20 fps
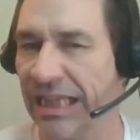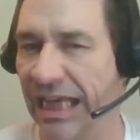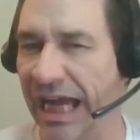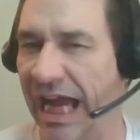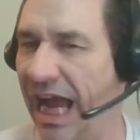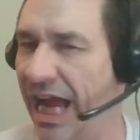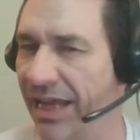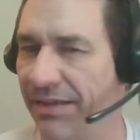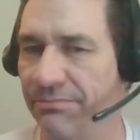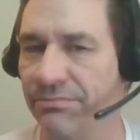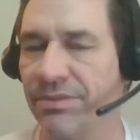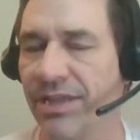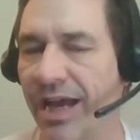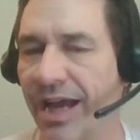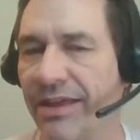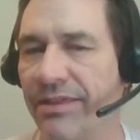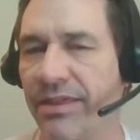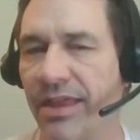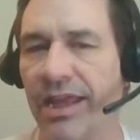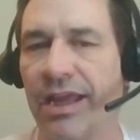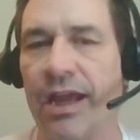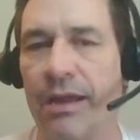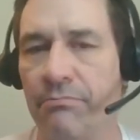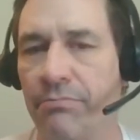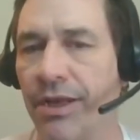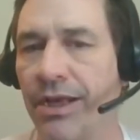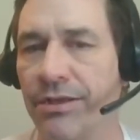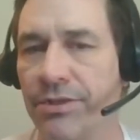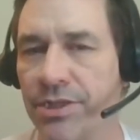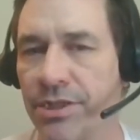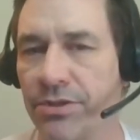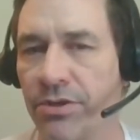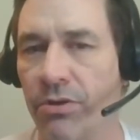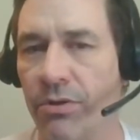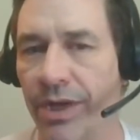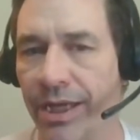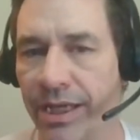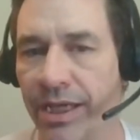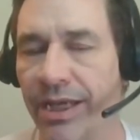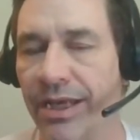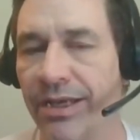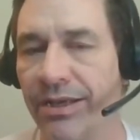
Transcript: I I think I would better just go ahead and get